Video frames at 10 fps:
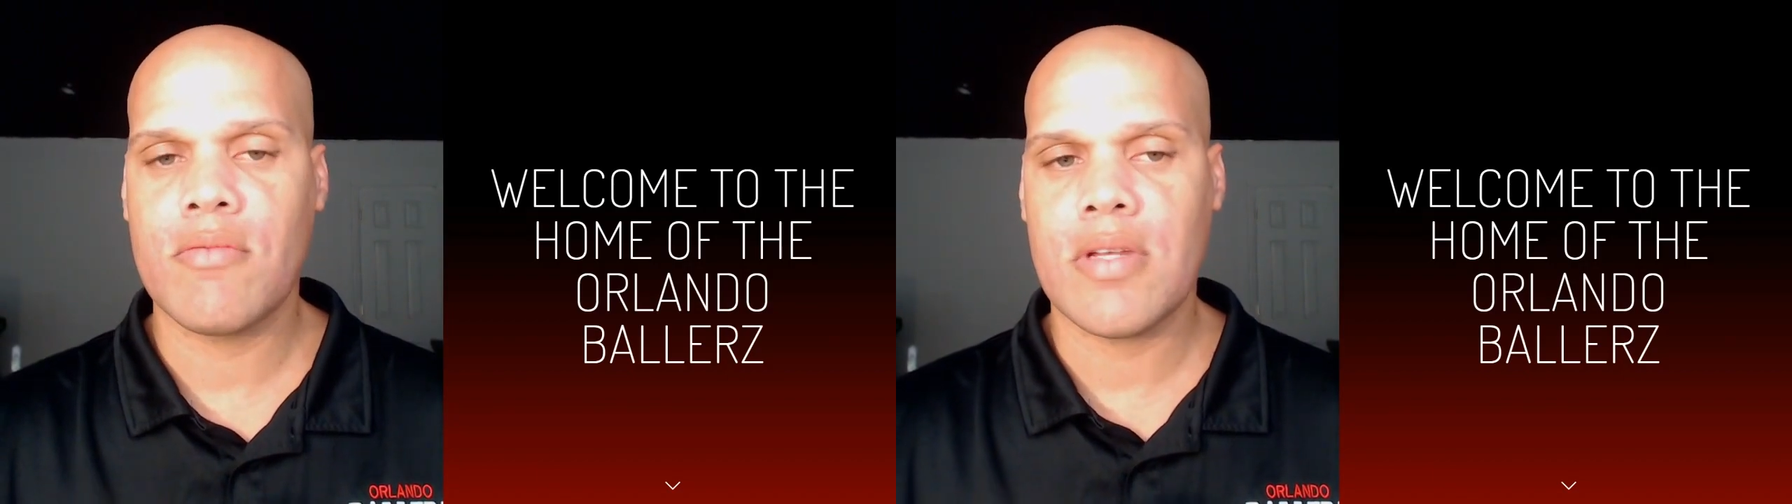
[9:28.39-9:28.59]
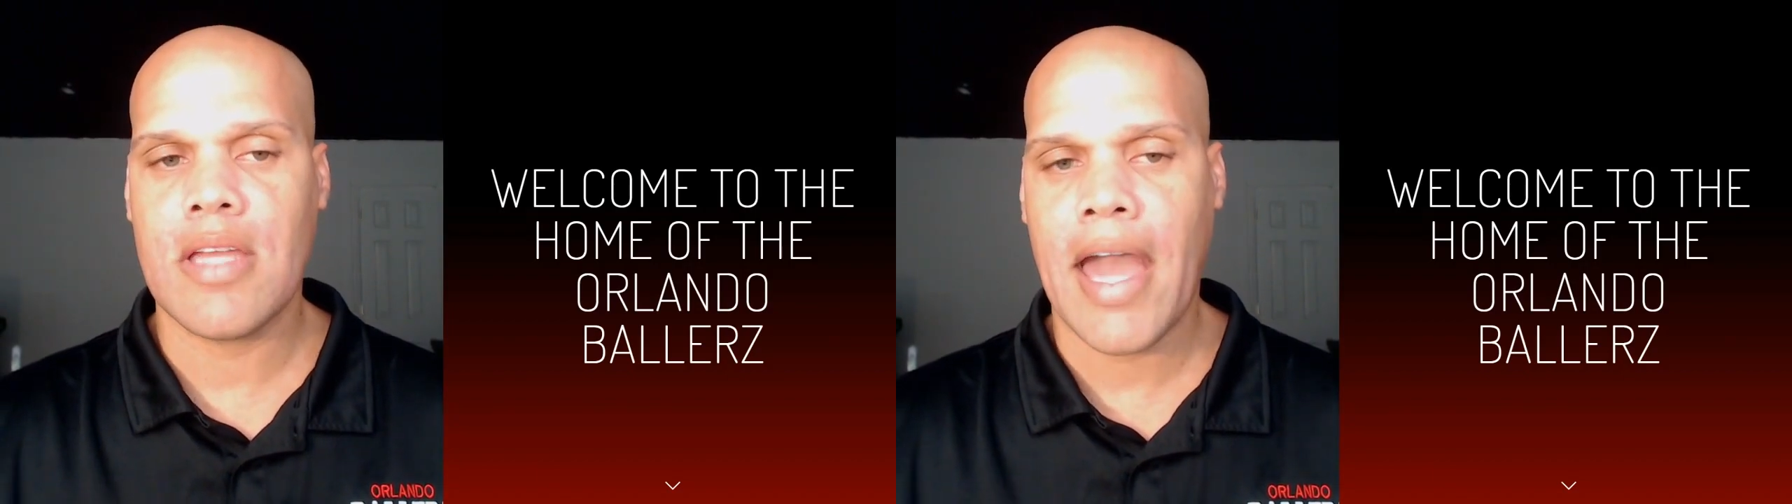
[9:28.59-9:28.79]

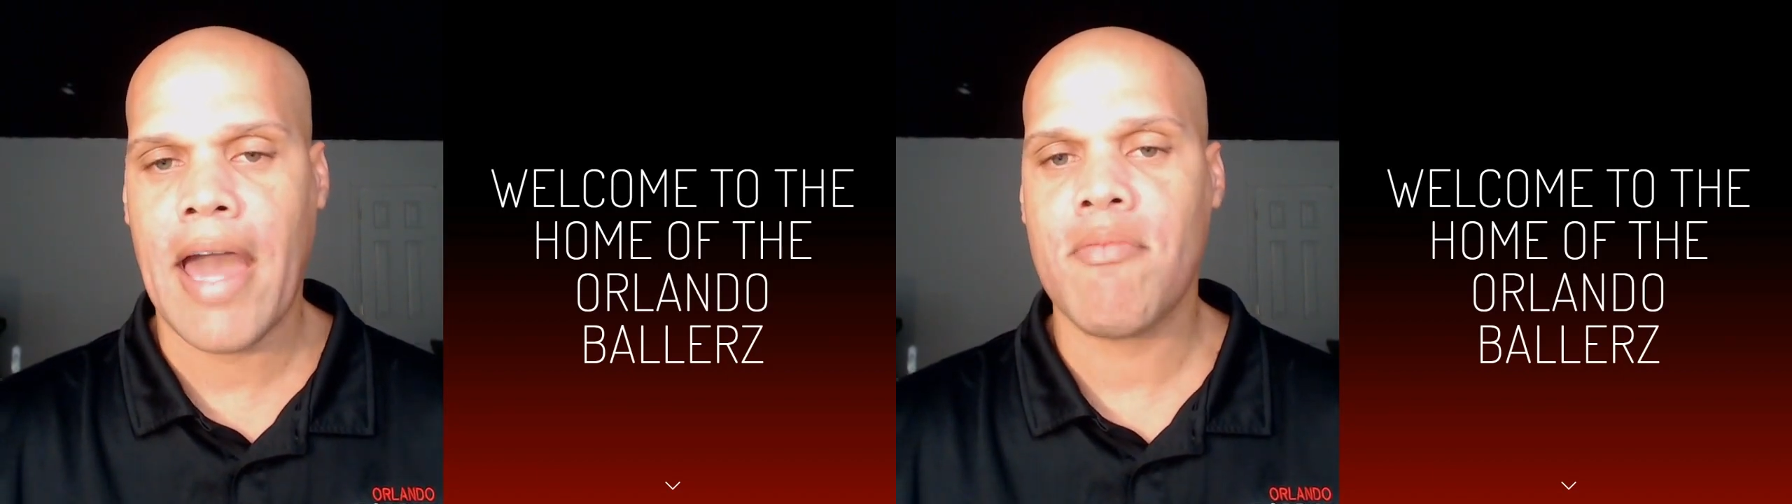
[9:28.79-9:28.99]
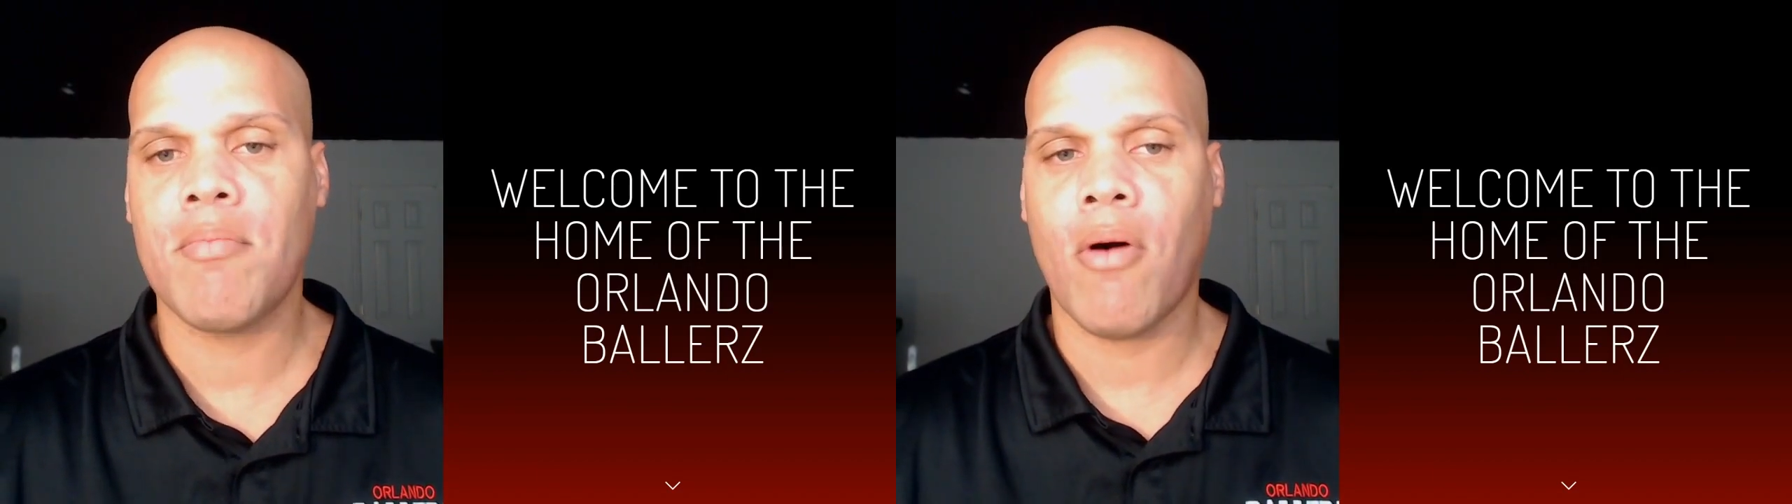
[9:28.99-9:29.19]
have
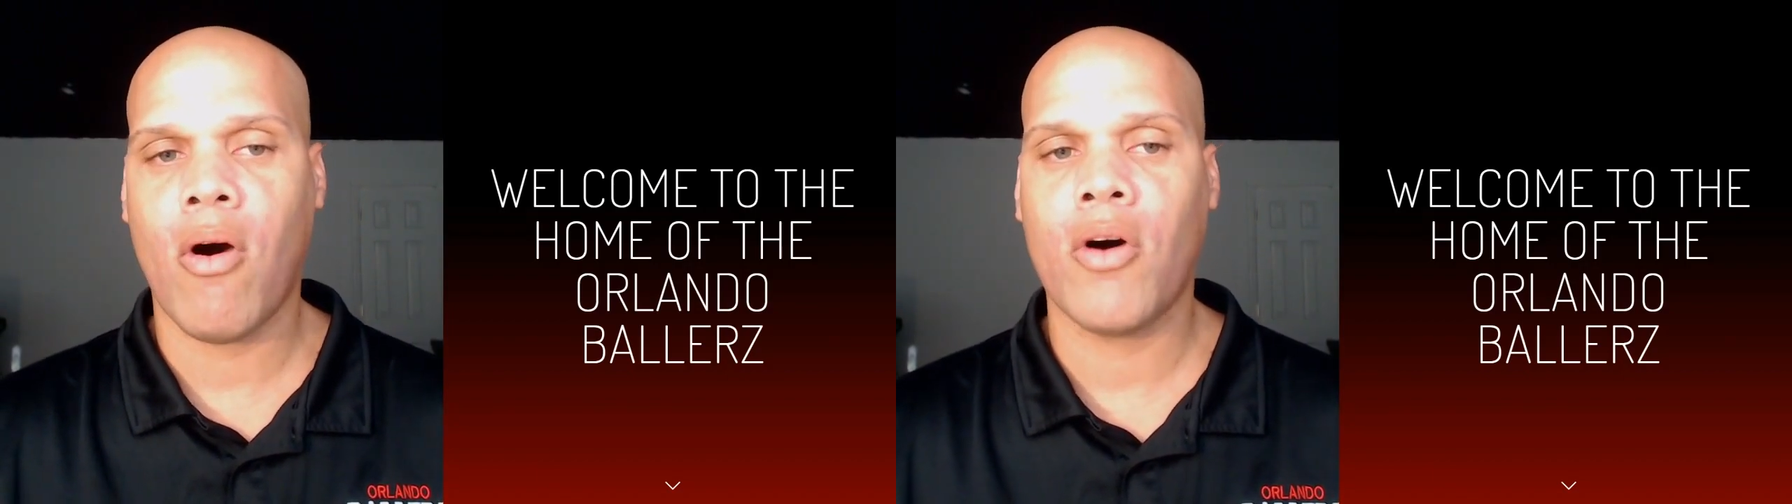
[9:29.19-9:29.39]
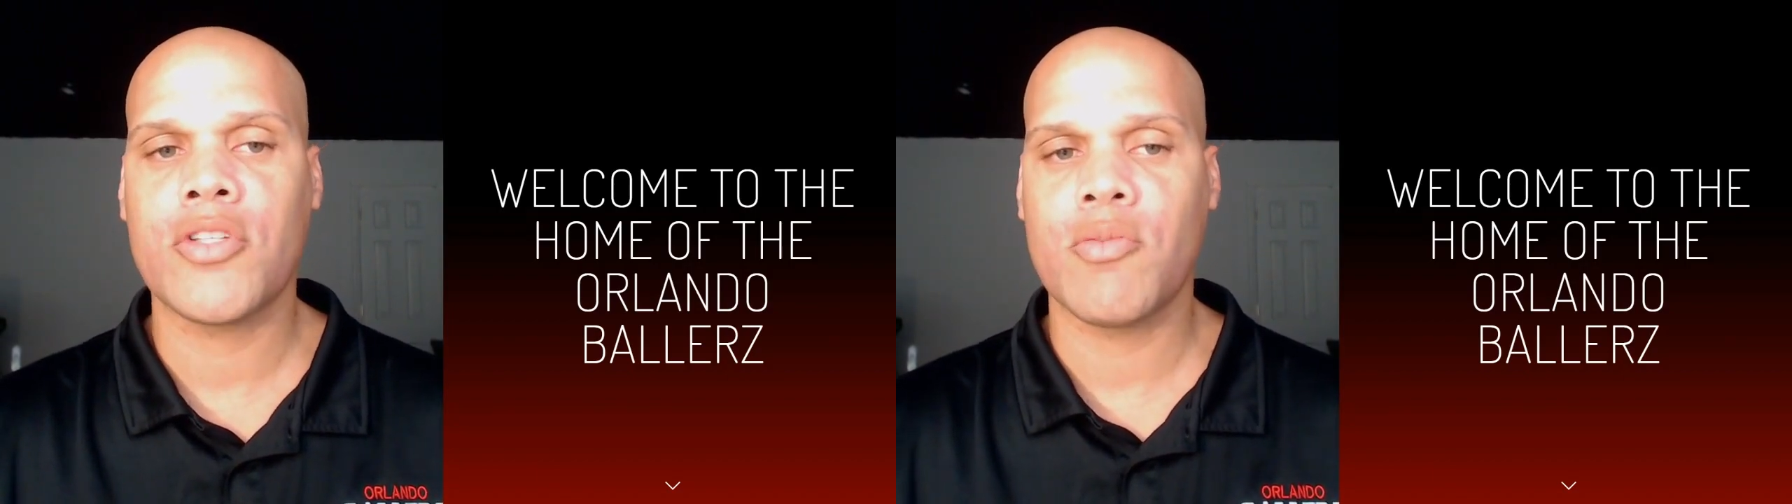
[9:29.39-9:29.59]
the
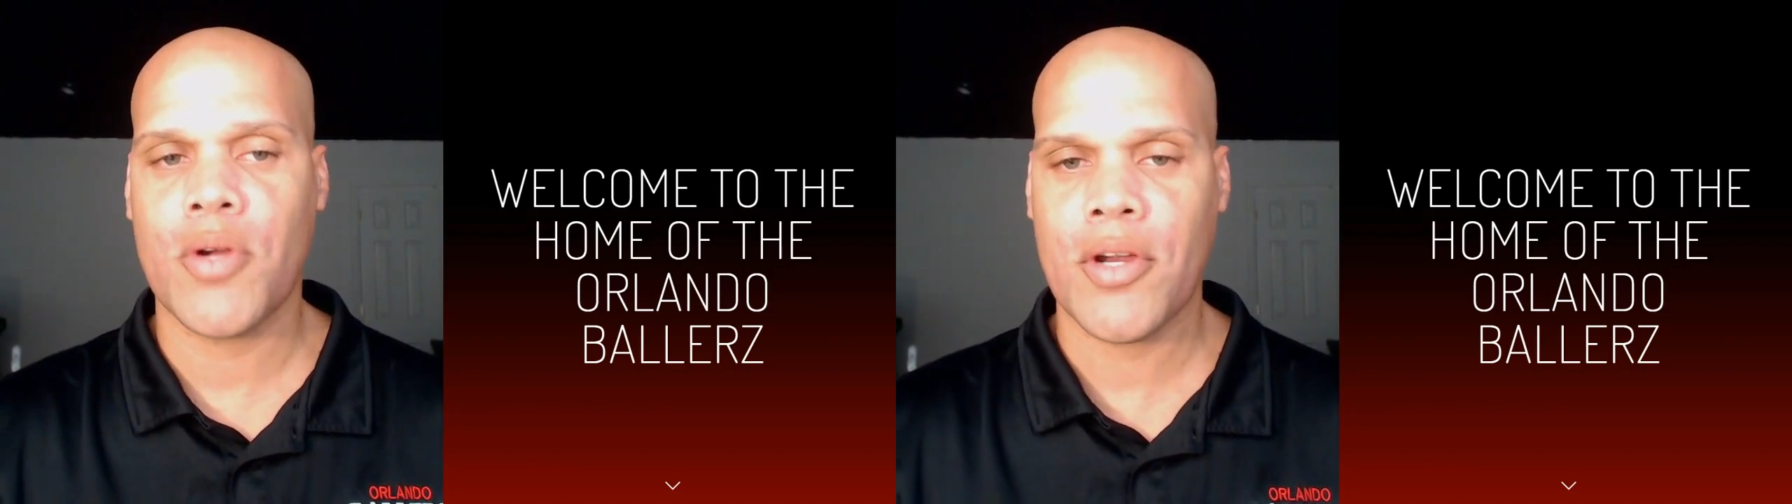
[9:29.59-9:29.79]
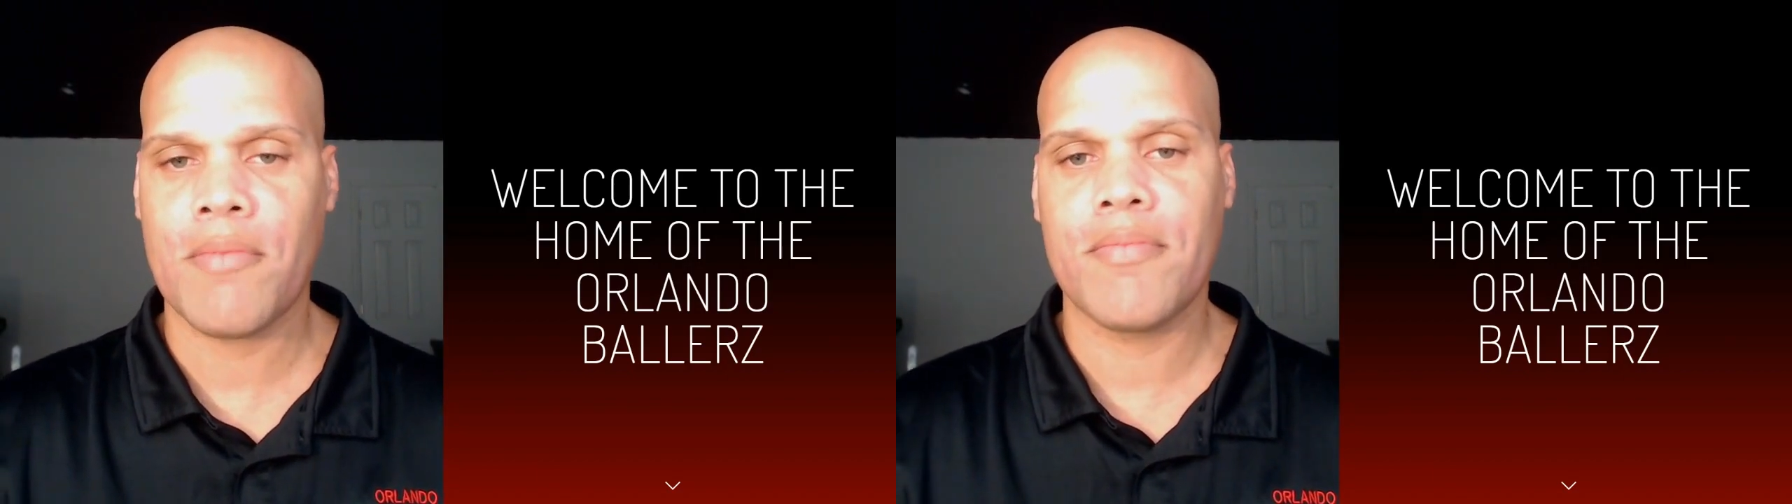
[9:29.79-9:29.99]
ball to where